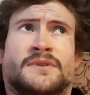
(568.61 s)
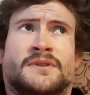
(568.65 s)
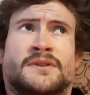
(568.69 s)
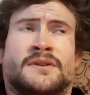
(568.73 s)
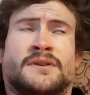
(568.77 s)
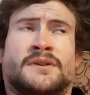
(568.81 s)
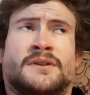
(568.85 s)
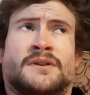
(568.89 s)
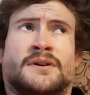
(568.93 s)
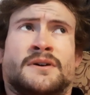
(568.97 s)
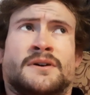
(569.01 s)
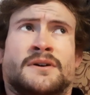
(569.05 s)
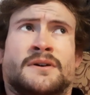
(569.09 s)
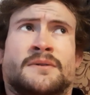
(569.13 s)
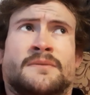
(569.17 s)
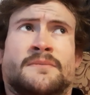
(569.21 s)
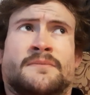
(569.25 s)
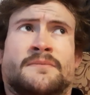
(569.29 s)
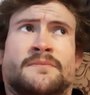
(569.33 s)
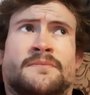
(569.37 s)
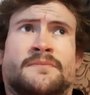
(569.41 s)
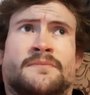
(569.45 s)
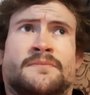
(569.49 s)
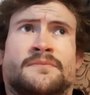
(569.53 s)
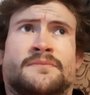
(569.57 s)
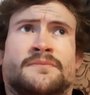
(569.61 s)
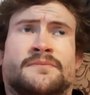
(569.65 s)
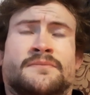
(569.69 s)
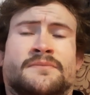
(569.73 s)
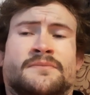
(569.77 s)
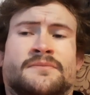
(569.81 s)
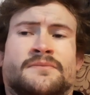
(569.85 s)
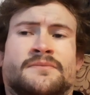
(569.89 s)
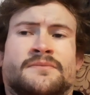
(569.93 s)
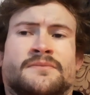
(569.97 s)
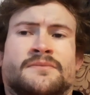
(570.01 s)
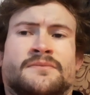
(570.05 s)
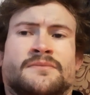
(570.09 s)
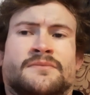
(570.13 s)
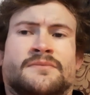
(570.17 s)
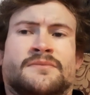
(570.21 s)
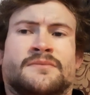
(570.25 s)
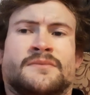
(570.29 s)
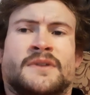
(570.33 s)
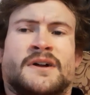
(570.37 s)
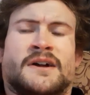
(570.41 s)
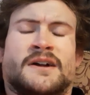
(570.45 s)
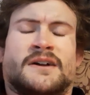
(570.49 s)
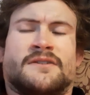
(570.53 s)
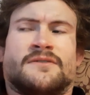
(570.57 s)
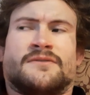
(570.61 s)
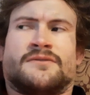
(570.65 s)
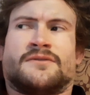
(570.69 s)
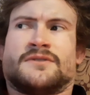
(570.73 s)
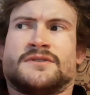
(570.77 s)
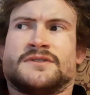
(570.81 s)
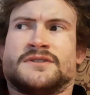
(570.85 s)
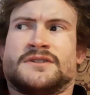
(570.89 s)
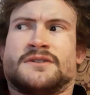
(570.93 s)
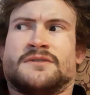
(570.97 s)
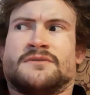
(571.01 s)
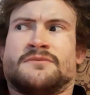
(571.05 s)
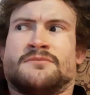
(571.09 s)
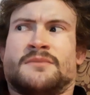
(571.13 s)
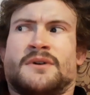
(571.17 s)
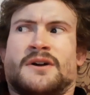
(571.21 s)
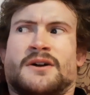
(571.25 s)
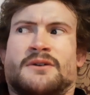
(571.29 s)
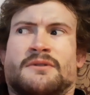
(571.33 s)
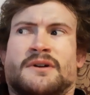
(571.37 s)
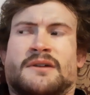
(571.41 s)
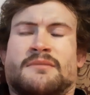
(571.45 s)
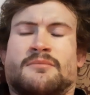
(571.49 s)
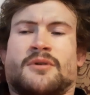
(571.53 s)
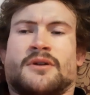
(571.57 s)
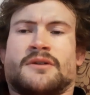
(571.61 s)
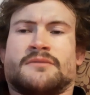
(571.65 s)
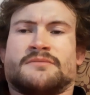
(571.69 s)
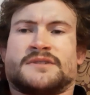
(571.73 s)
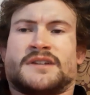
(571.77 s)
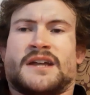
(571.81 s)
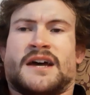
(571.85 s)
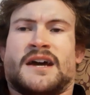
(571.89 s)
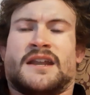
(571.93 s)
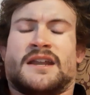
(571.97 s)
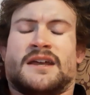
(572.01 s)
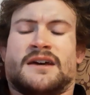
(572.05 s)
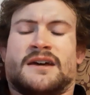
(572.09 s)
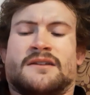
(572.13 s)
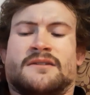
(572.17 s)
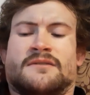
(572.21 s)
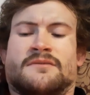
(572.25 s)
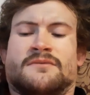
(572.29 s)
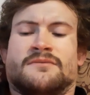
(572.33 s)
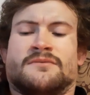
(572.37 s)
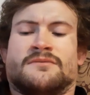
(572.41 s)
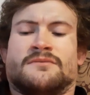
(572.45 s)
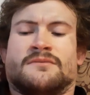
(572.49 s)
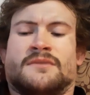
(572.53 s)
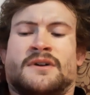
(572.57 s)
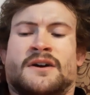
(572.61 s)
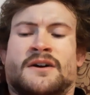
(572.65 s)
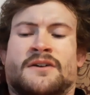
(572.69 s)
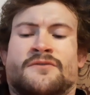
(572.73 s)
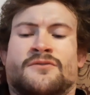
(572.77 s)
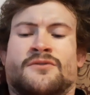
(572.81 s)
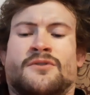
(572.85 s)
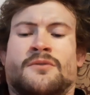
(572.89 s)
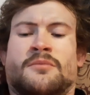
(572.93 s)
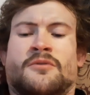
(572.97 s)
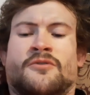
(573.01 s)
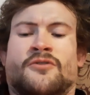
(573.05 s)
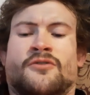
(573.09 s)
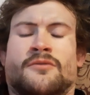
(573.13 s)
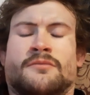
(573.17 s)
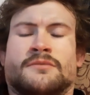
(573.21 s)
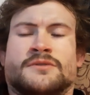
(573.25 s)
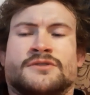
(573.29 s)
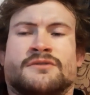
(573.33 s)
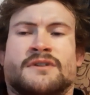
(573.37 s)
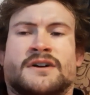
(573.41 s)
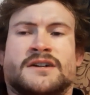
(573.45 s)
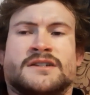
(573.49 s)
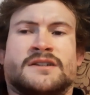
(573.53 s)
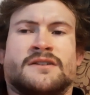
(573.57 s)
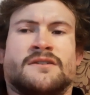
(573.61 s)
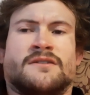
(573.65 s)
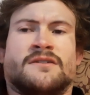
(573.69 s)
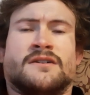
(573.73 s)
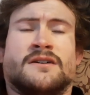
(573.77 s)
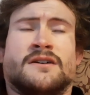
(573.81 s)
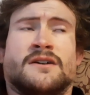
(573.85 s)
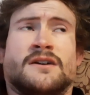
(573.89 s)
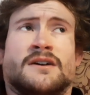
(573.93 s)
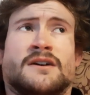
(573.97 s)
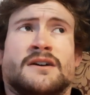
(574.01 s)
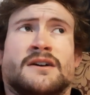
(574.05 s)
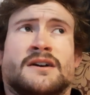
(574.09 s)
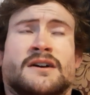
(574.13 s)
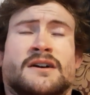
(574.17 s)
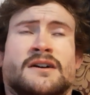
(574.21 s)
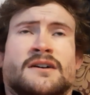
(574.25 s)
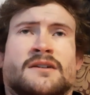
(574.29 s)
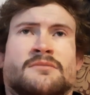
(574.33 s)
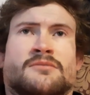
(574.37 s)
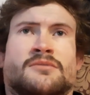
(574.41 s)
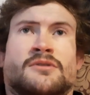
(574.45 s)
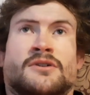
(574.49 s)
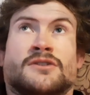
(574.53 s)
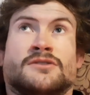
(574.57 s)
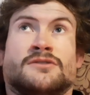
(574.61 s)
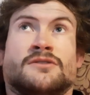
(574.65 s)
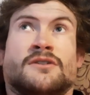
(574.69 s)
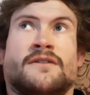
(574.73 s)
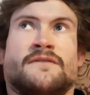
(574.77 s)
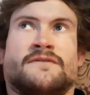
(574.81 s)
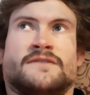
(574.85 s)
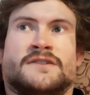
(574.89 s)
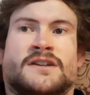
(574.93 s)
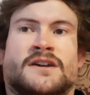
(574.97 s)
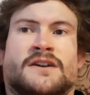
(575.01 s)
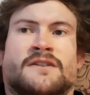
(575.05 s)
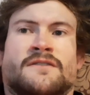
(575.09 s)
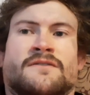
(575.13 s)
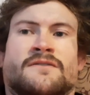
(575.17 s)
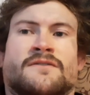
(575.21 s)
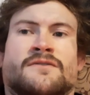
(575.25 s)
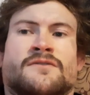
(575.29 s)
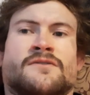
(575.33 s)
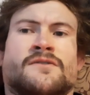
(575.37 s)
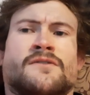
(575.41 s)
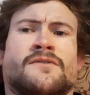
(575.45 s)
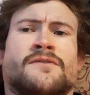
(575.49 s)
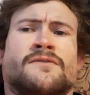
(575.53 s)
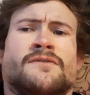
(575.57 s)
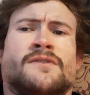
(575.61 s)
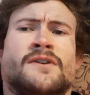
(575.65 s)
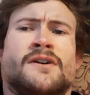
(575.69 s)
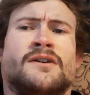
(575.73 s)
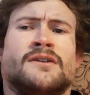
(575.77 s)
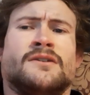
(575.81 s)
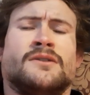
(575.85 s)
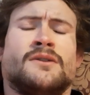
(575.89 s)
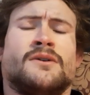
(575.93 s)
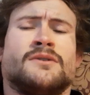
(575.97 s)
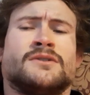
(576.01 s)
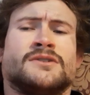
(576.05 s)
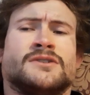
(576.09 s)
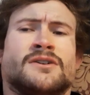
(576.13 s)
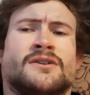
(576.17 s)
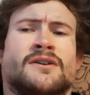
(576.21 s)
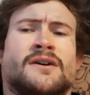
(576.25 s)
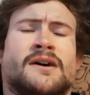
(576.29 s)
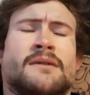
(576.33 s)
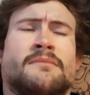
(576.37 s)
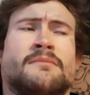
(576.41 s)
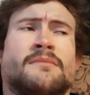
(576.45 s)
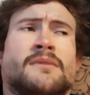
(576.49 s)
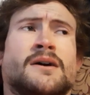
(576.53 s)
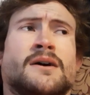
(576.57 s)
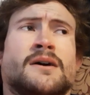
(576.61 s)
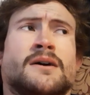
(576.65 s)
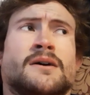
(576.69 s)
You know, like first Mark Bottom stayed at at Full Performance Racing and Prodrive and Tickford for a very long time